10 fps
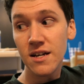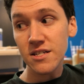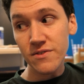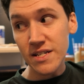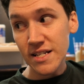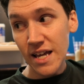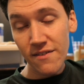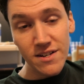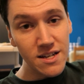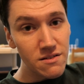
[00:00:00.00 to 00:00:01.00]
So he didn't
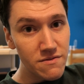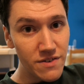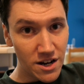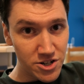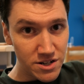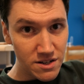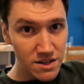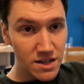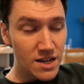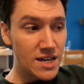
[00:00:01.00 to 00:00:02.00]
have any infection.
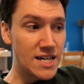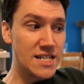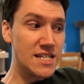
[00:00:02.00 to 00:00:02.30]
He